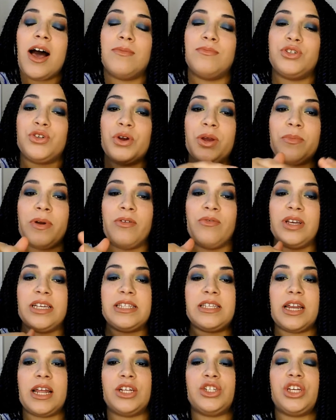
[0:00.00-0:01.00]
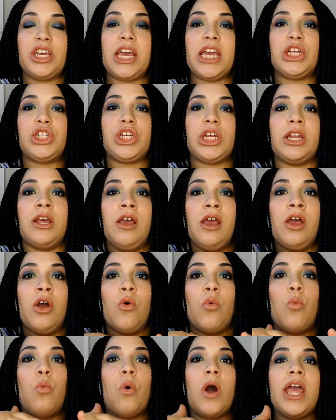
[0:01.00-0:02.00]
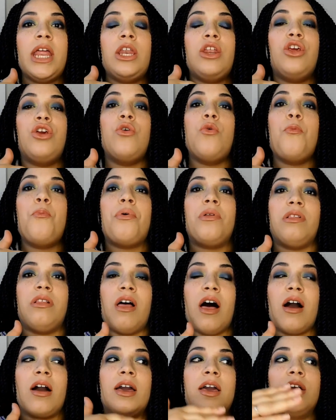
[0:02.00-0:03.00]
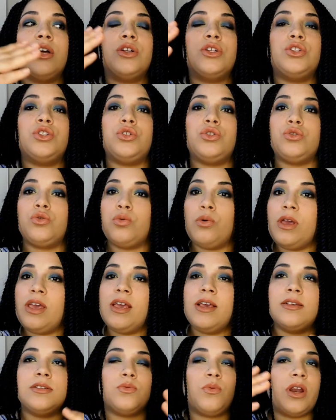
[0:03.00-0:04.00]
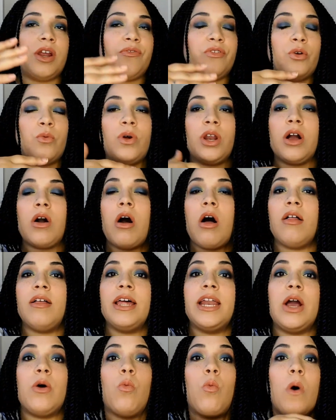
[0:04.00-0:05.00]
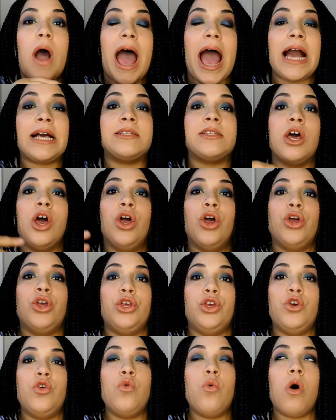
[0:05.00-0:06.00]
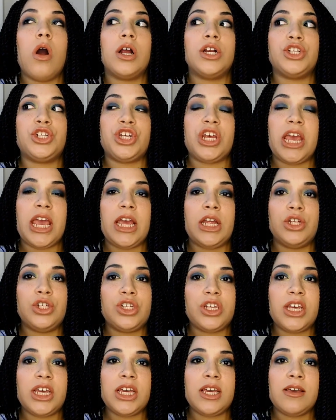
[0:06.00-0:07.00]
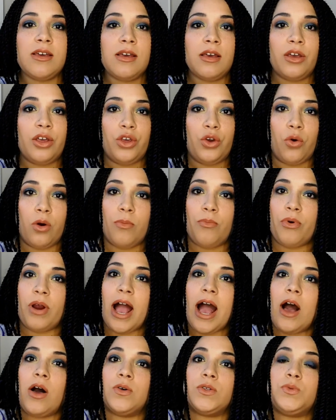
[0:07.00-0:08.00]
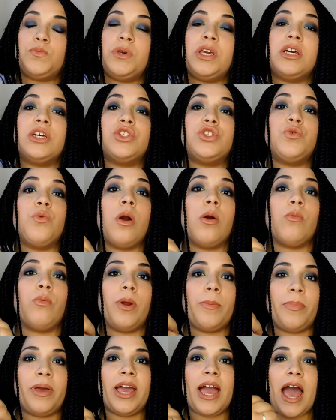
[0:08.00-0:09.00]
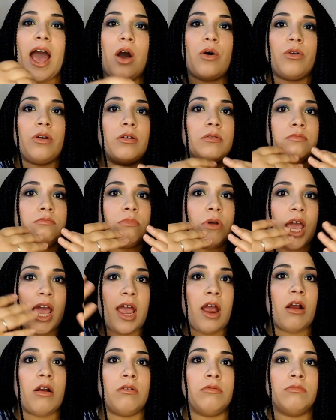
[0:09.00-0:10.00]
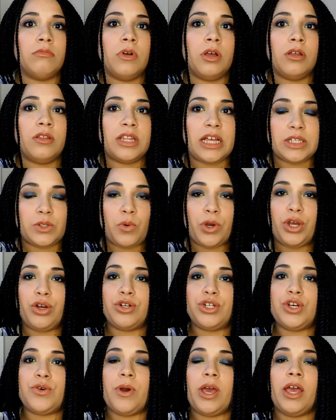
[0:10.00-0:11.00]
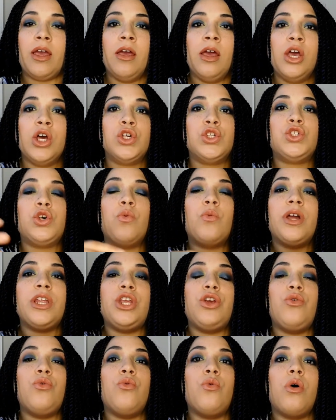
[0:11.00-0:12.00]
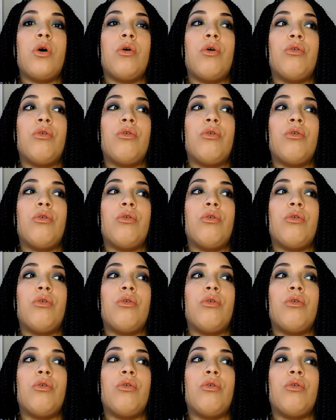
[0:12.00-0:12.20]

during my recent education, when you pluck, tweeze, whatever you want to call it, wax, you are changing your brows because you are ripping out hair. That's what you're doing. So when you